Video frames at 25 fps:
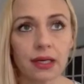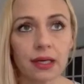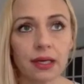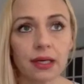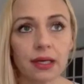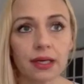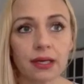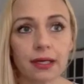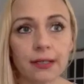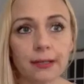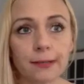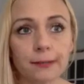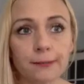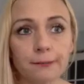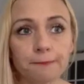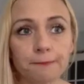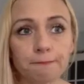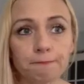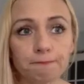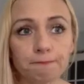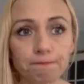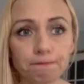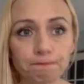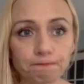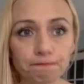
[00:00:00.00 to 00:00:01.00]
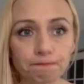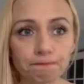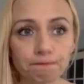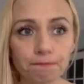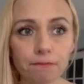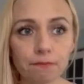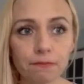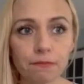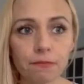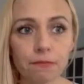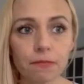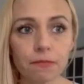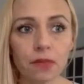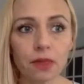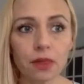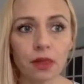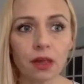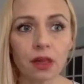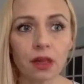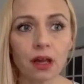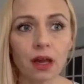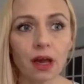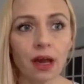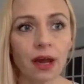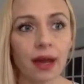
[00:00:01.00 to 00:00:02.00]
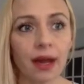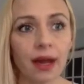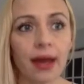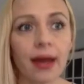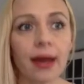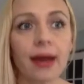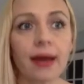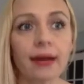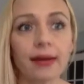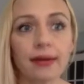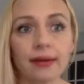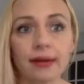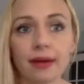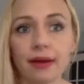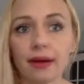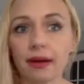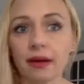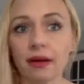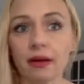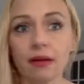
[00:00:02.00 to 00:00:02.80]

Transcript: I had